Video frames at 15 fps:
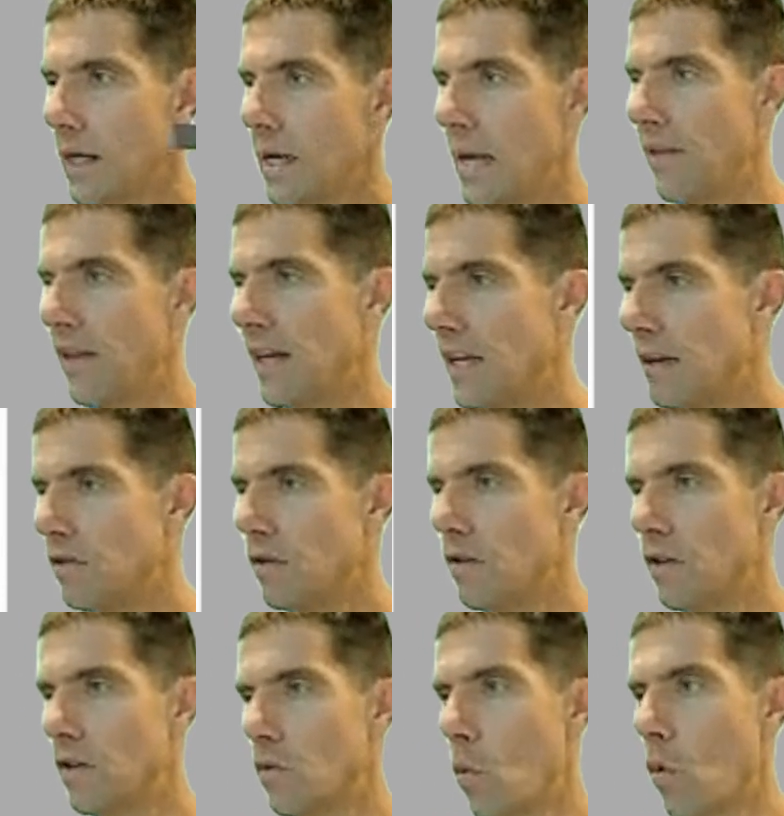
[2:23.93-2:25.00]
And then it gives you
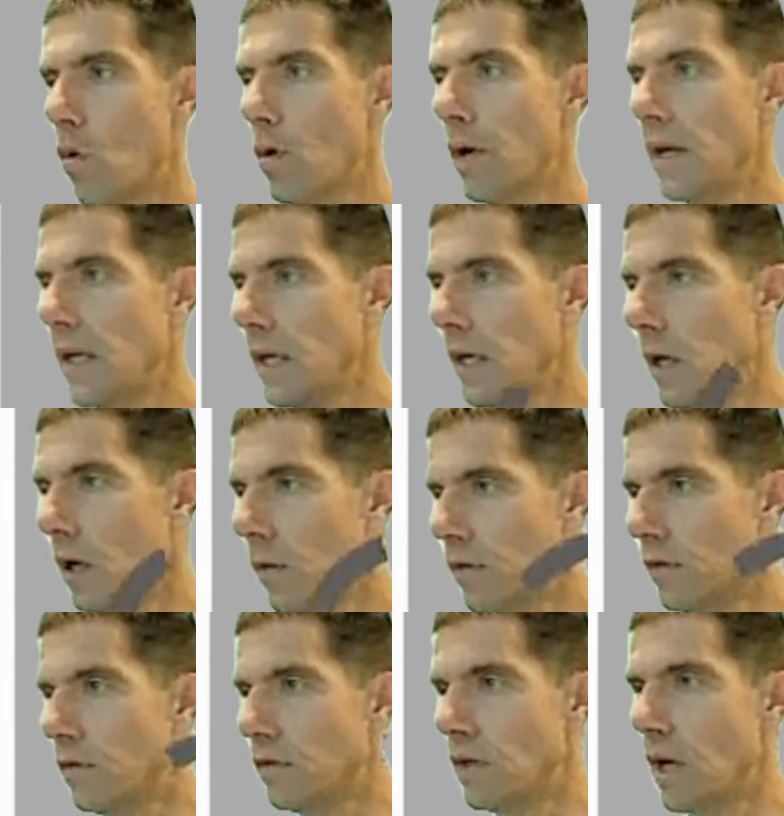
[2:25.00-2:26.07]
this warning, you know,
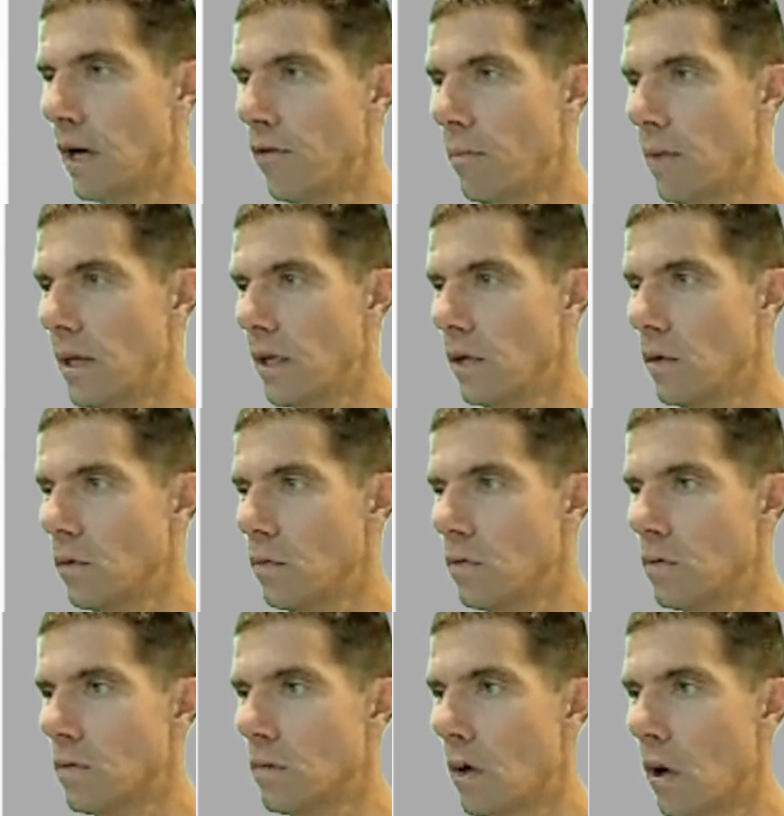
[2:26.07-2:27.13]
this is government
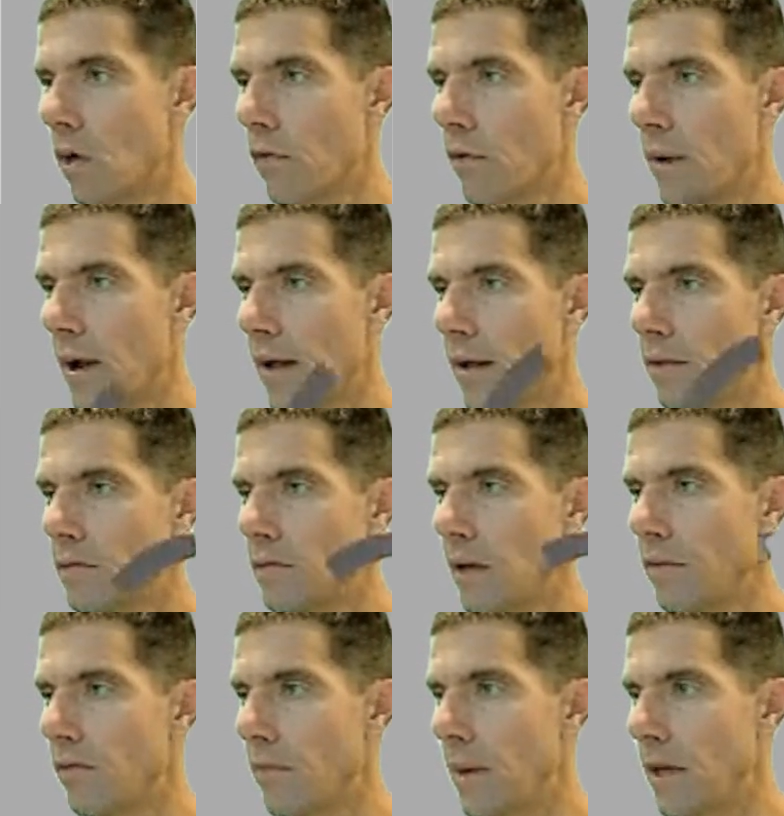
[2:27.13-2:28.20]
use, authorized
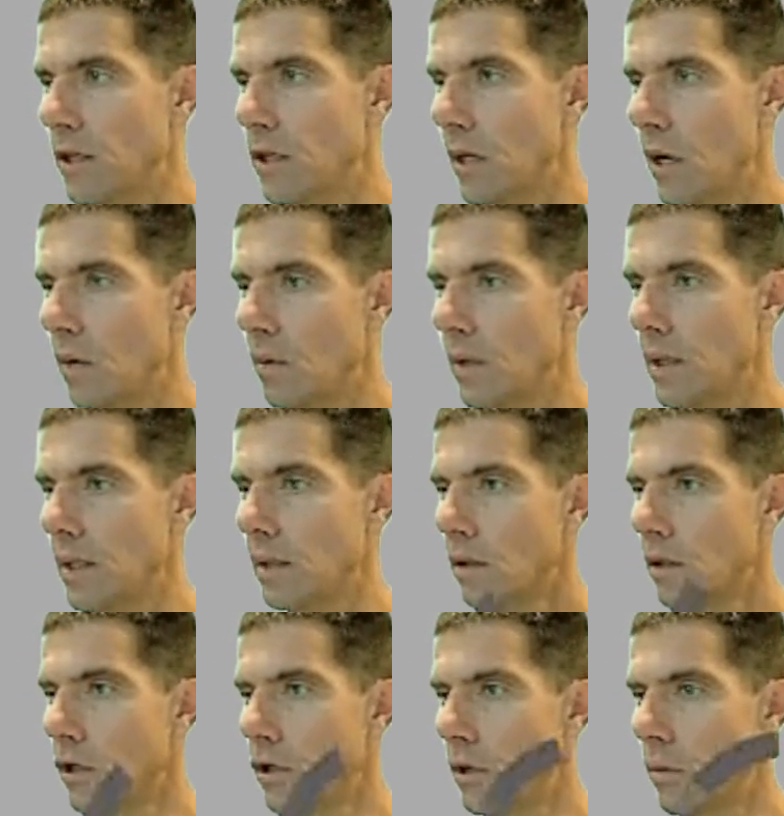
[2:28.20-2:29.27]
information only.
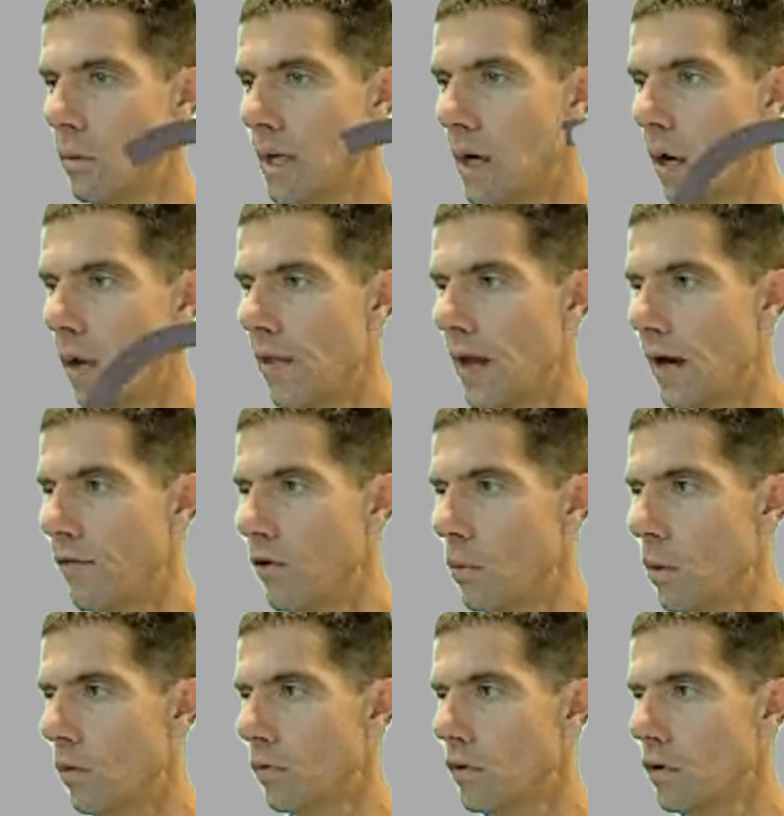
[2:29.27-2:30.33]
You can read all that if you
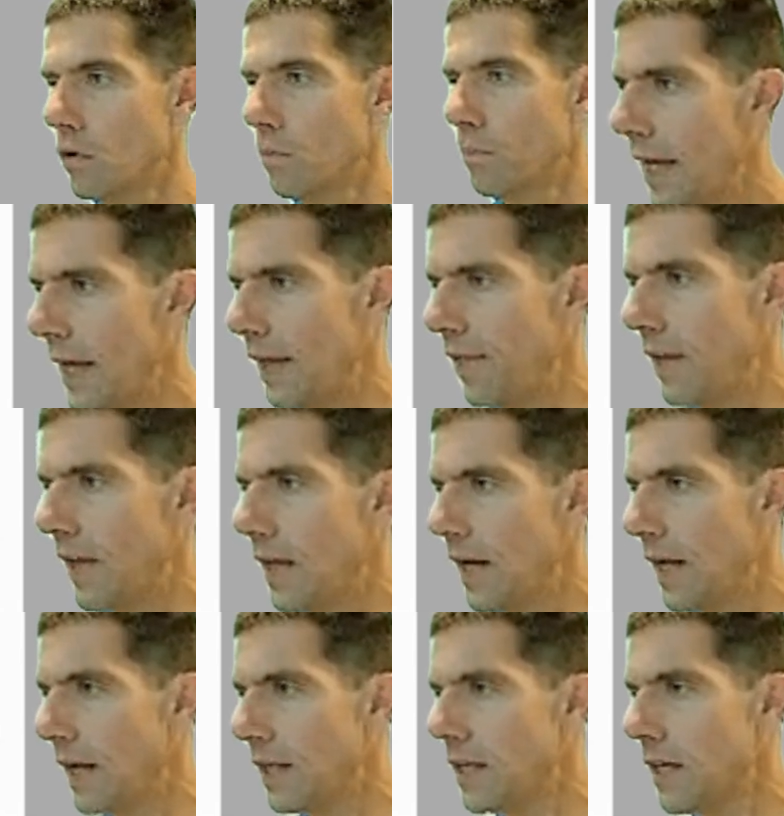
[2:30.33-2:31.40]
want to. And then
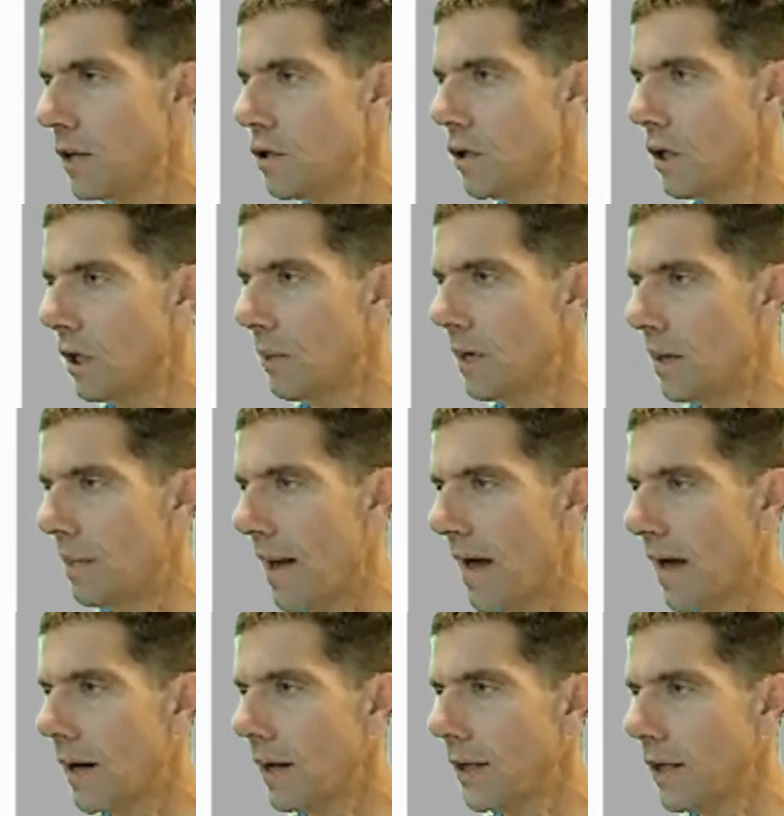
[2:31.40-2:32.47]
it tells you a little bit
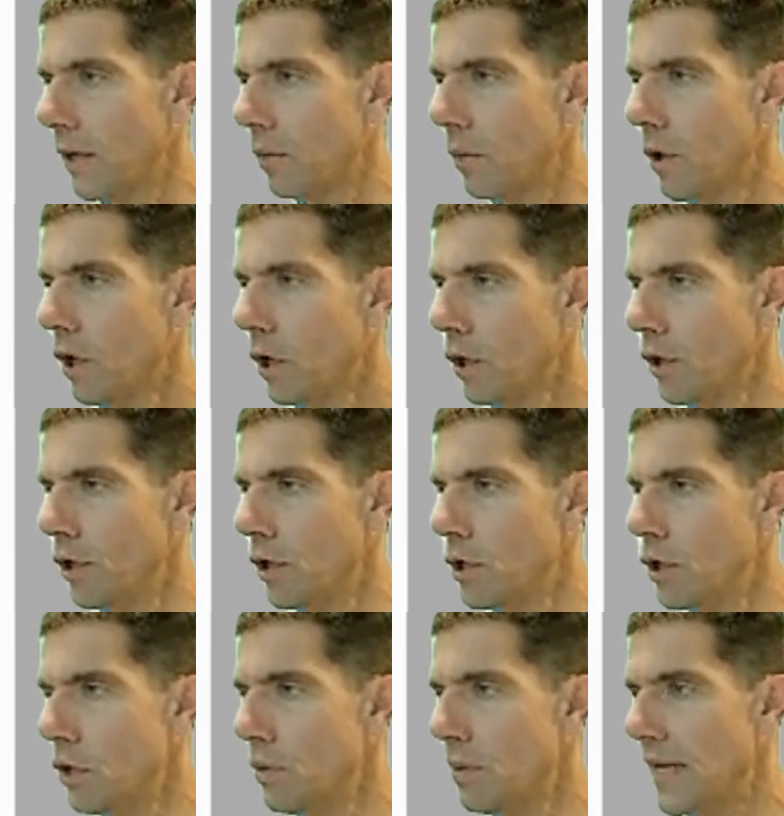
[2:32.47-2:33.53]
about it. You know, do
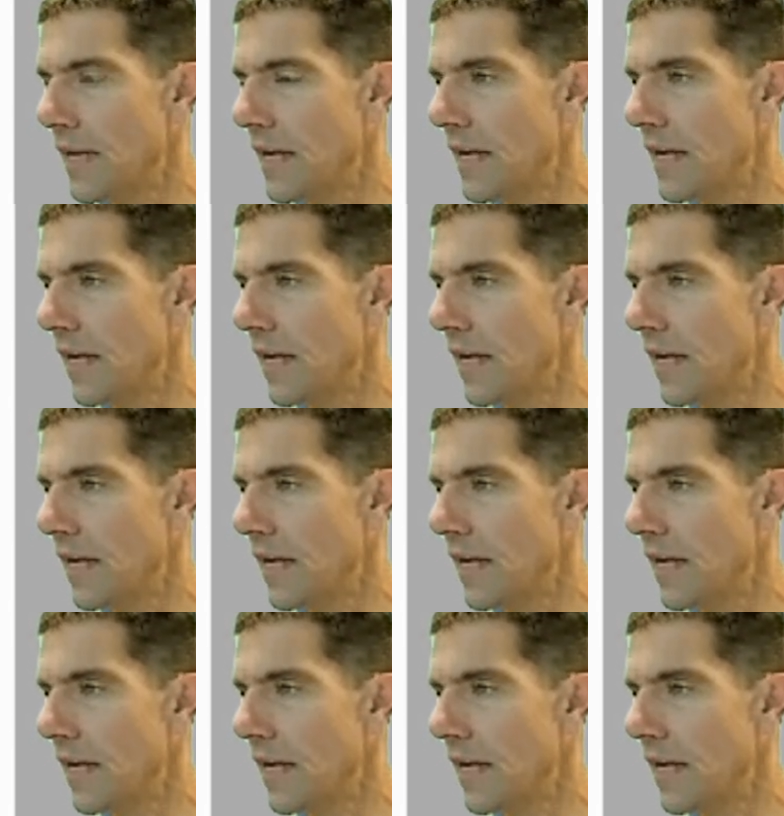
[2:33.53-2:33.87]
you need